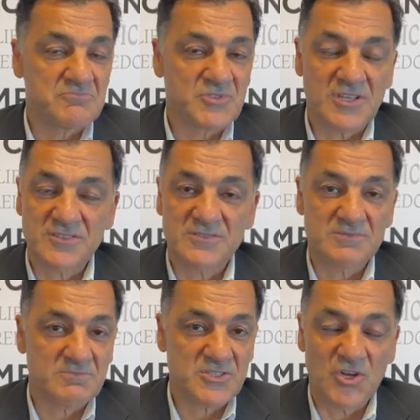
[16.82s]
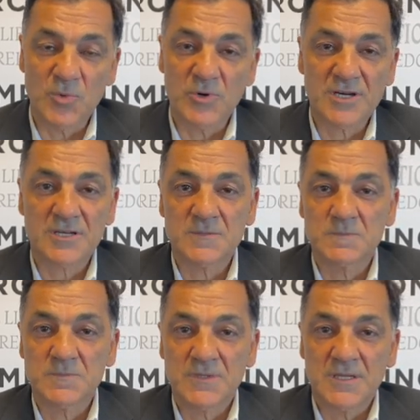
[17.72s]
does his homework,
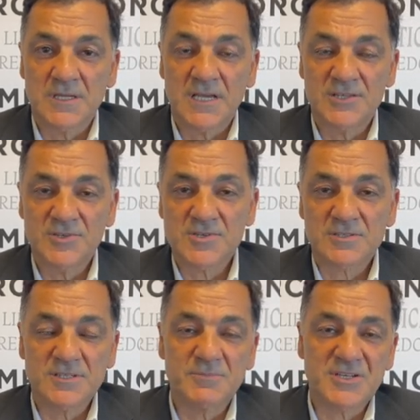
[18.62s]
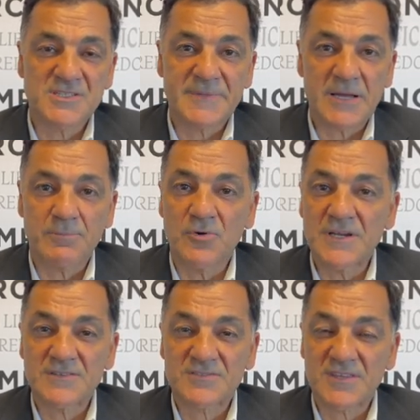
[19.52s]
and usually brings about
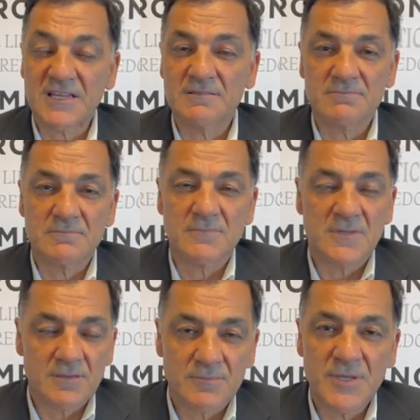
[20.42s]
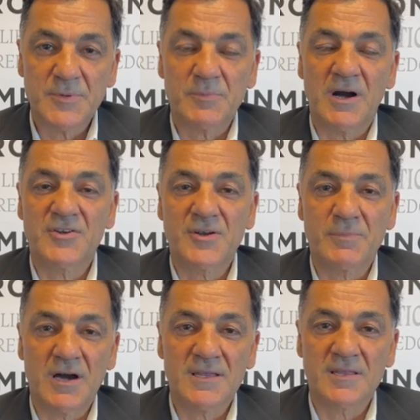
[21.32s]
points that people ponder
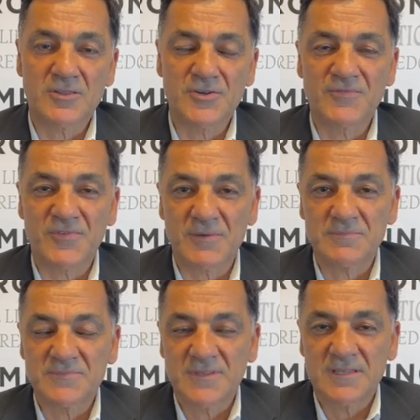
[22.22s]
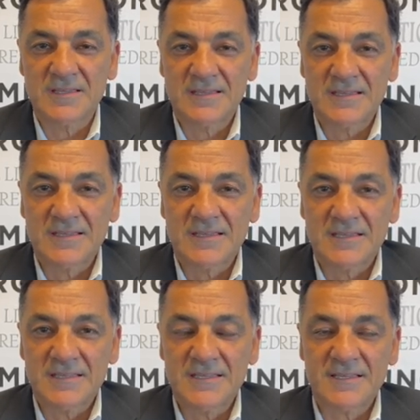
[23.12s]
upon and learn from.
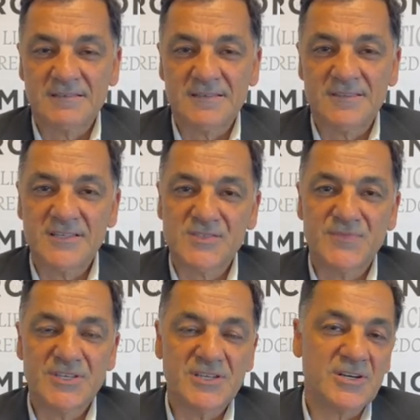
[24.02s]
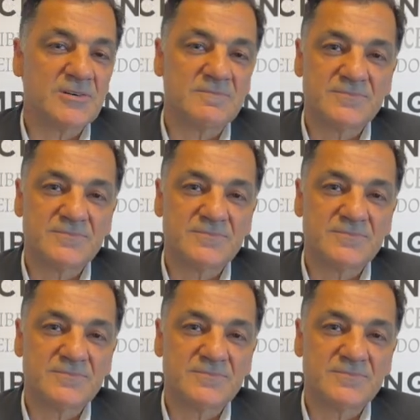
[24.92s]
Yet in this video,